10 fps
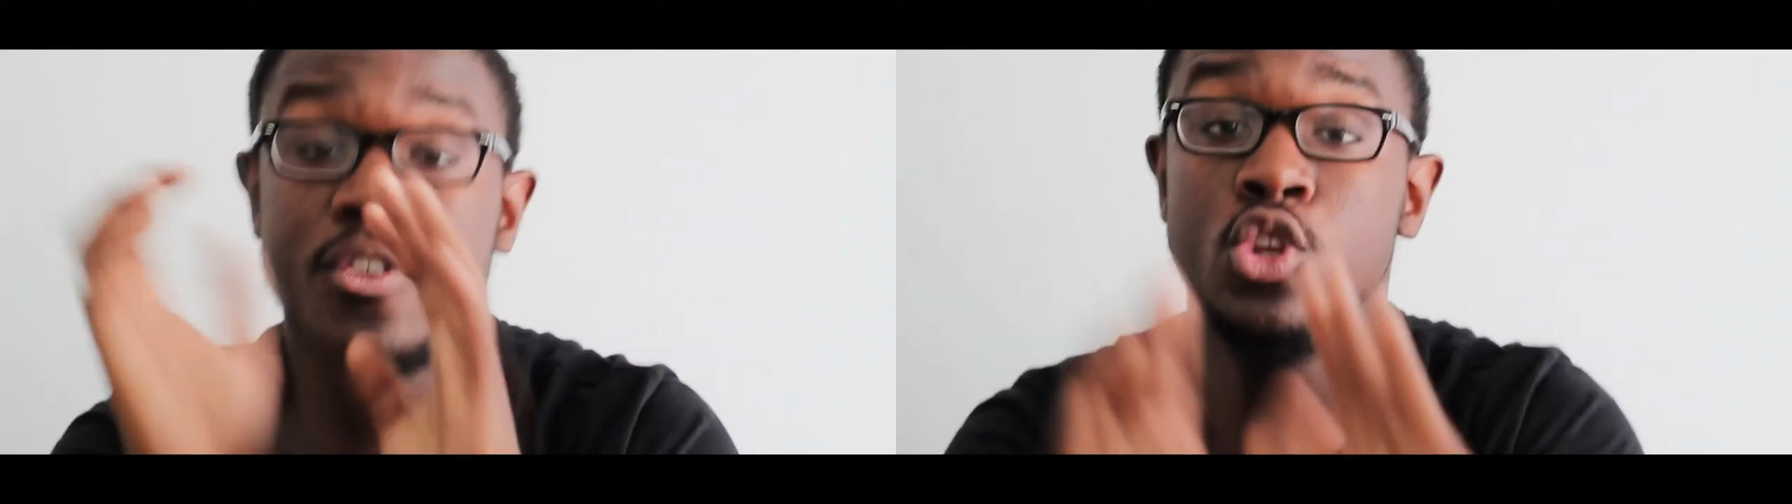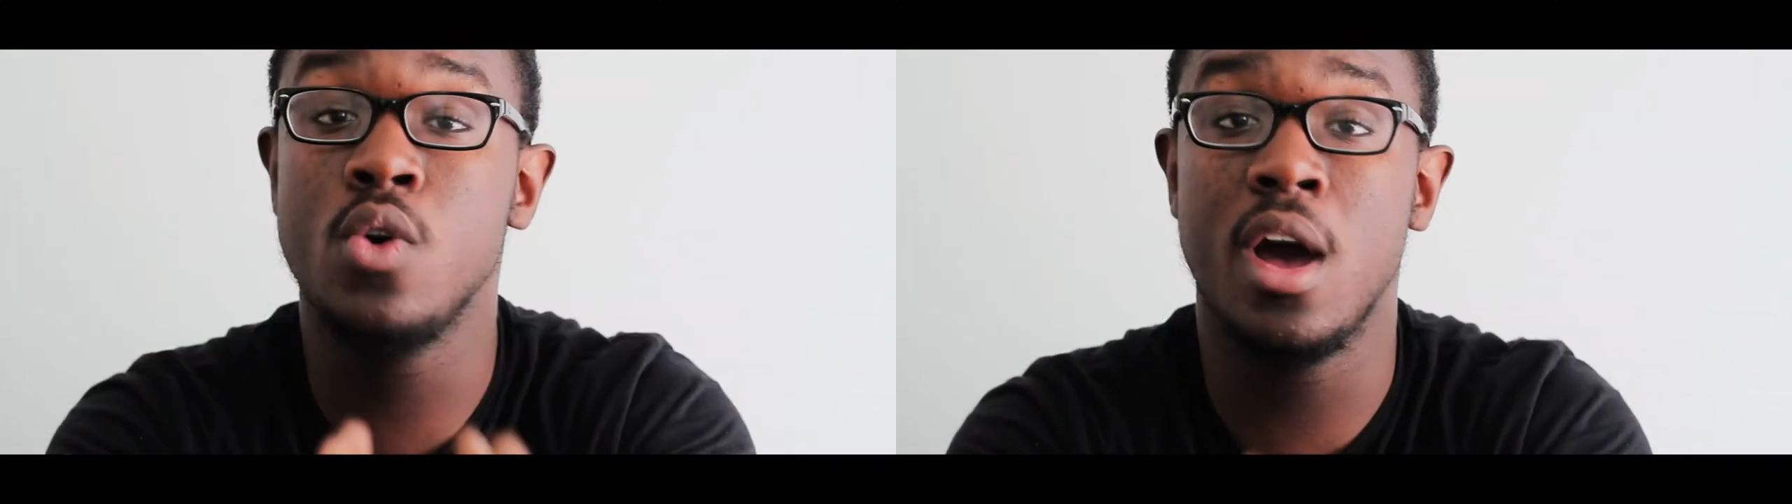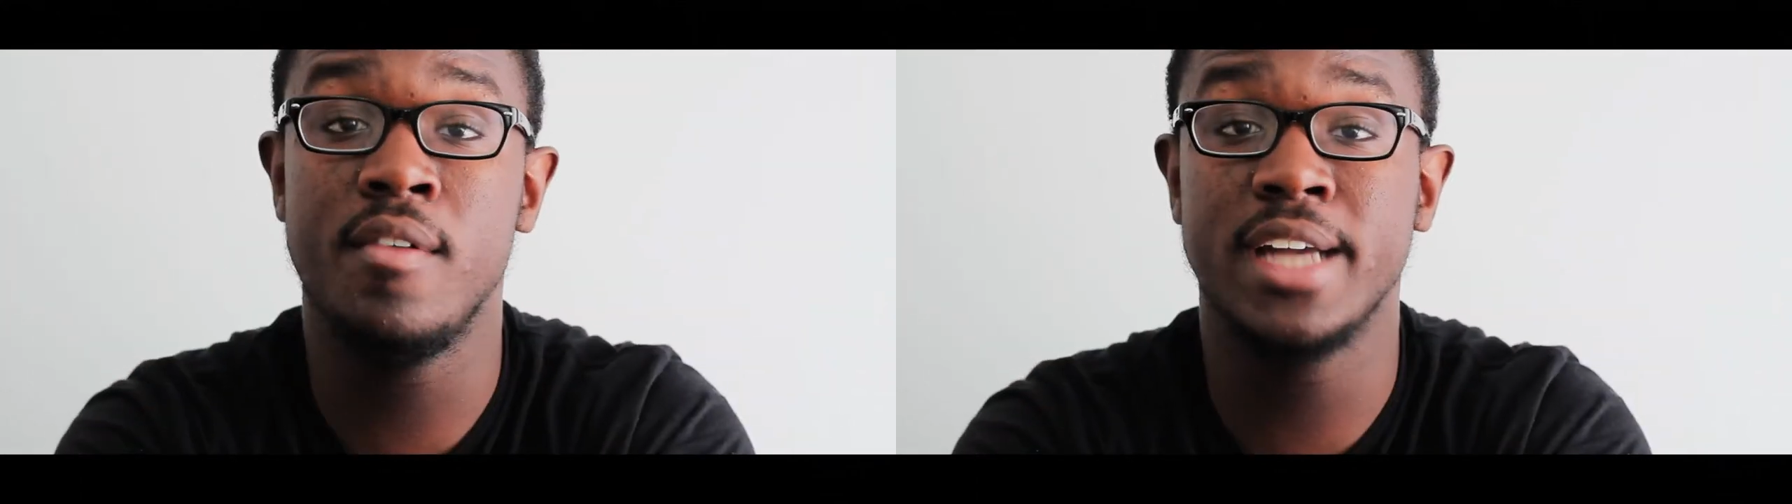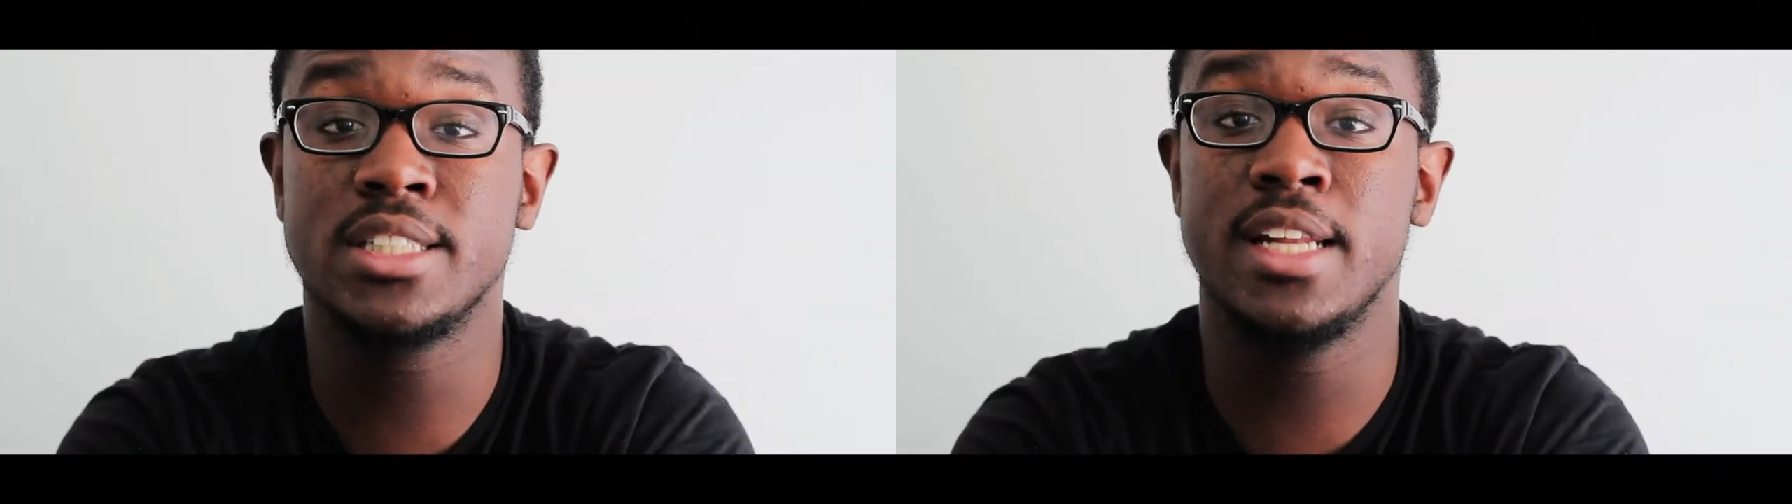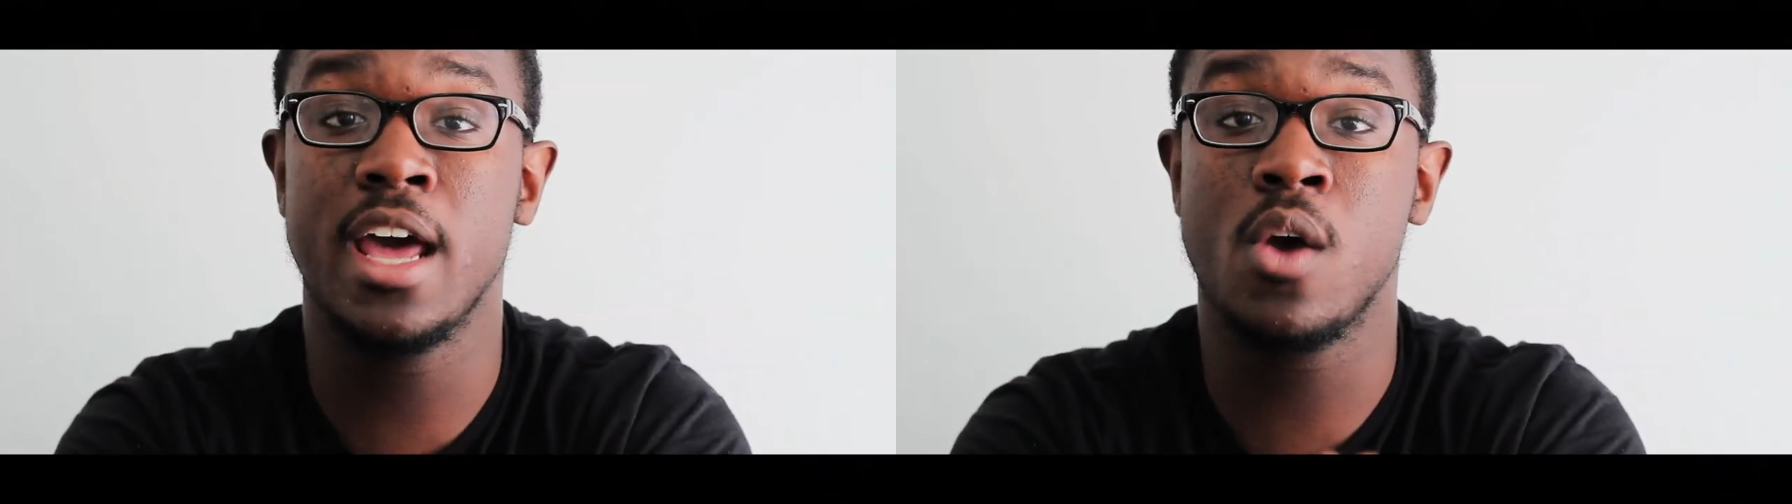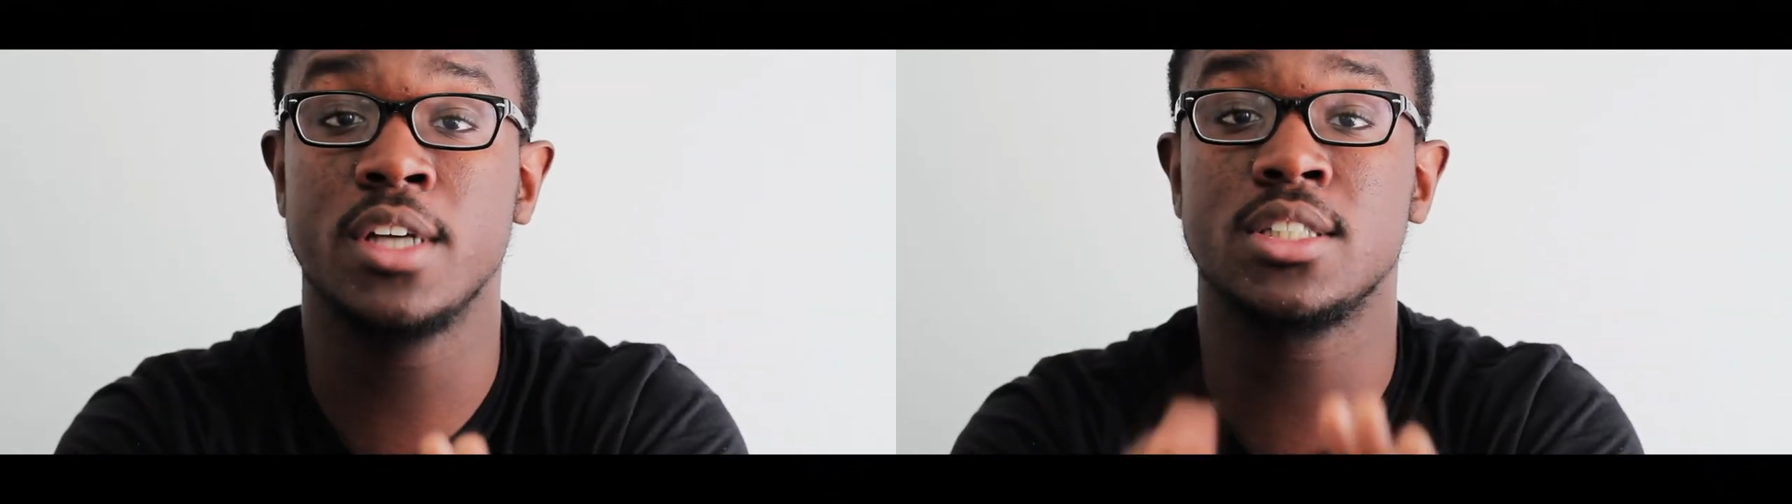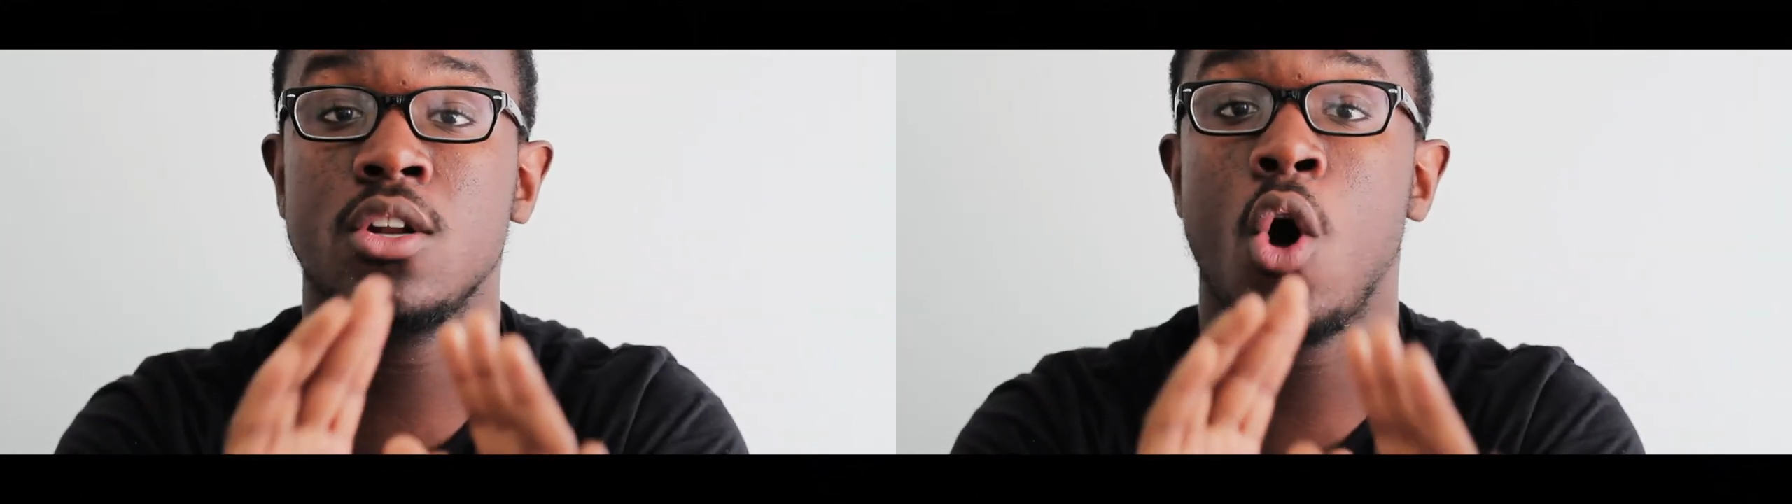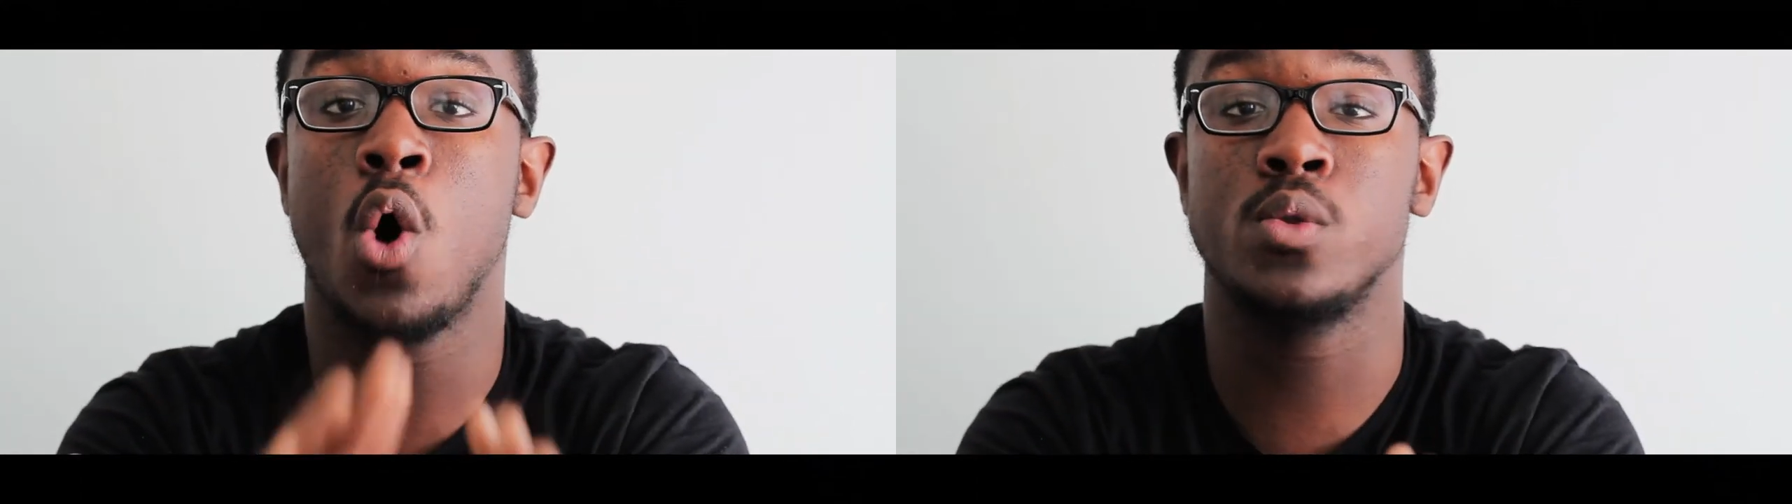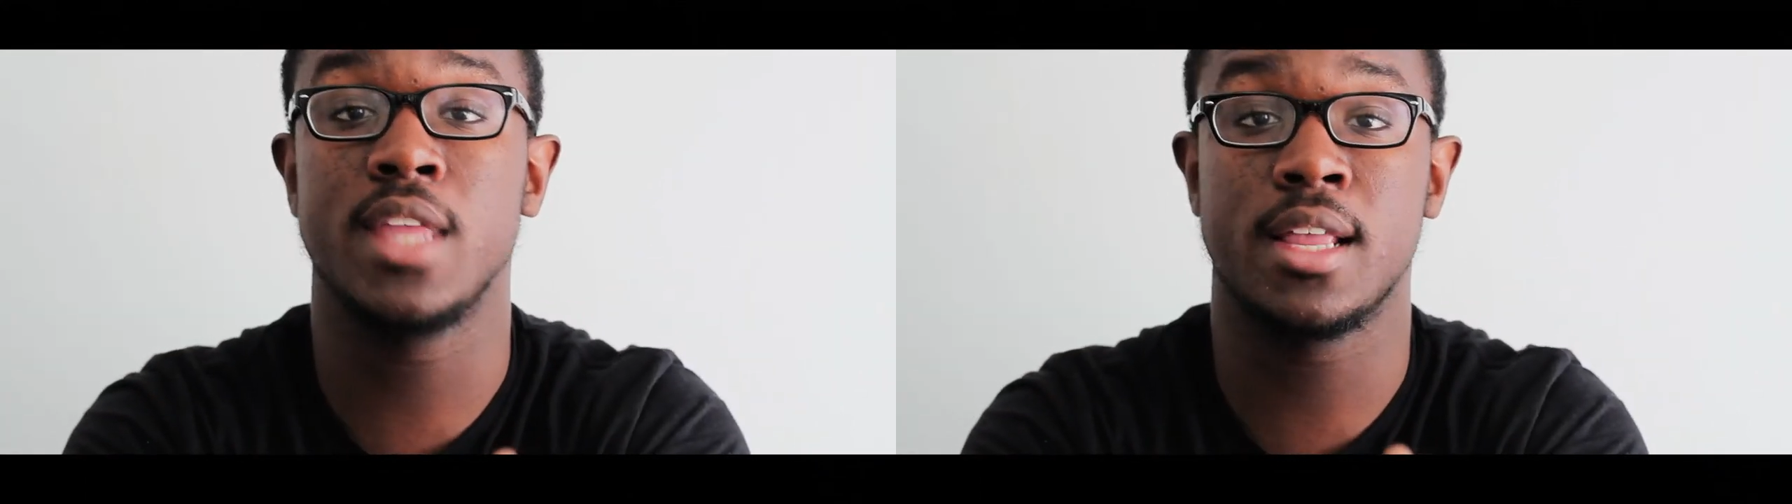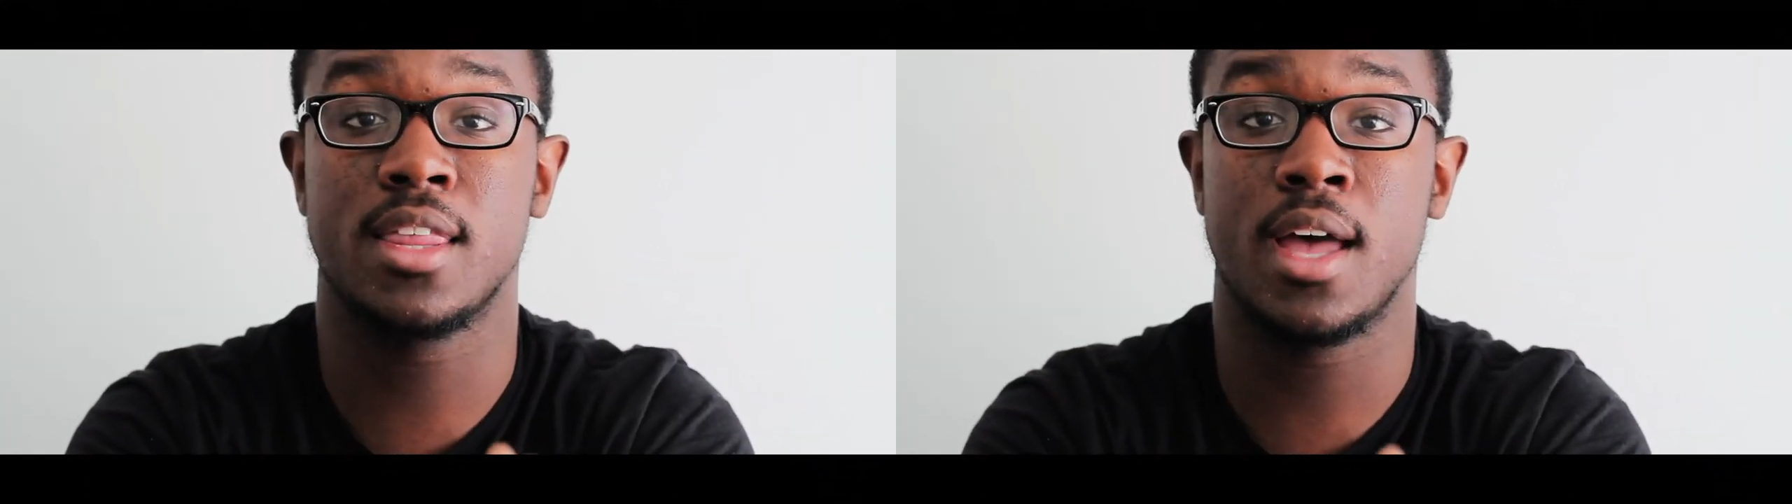you do have an answer to that question, hold
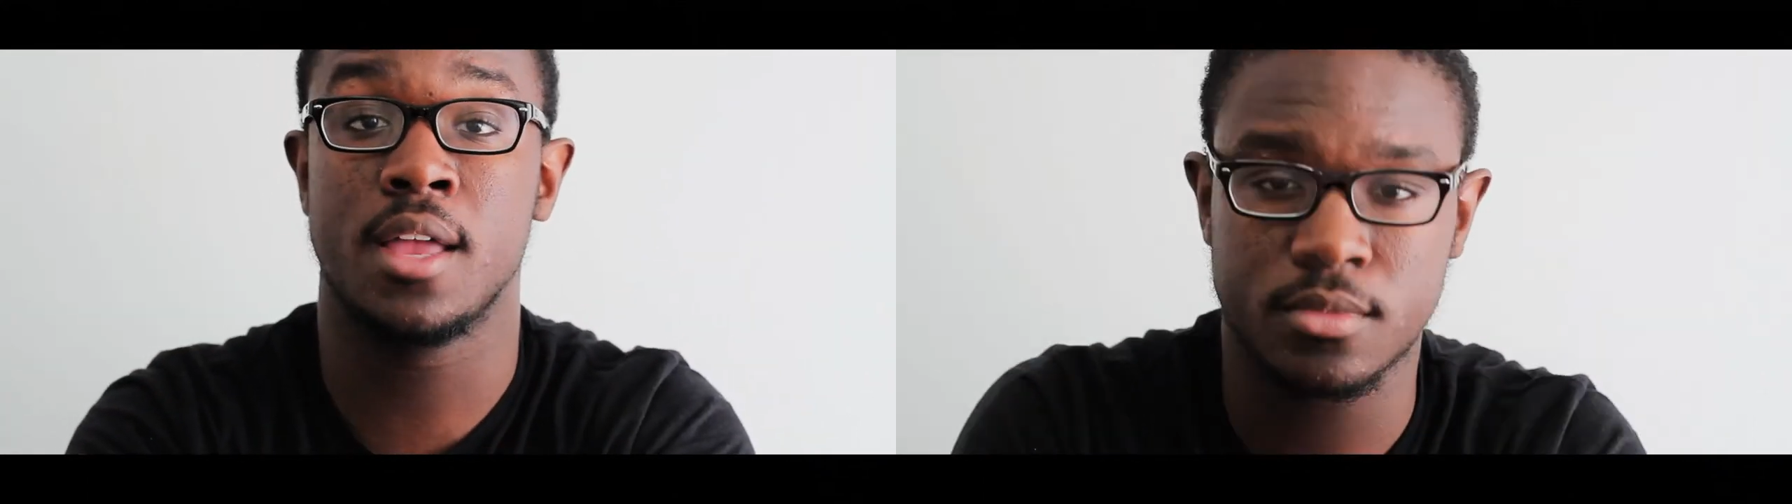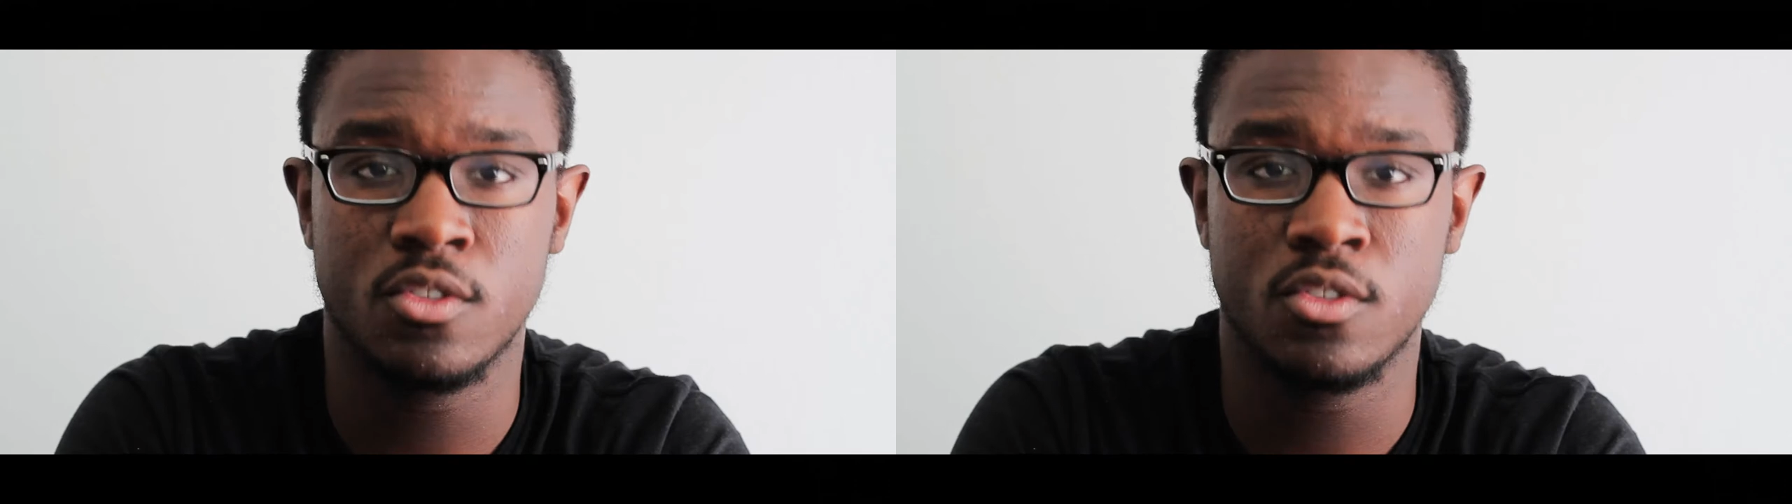that thought.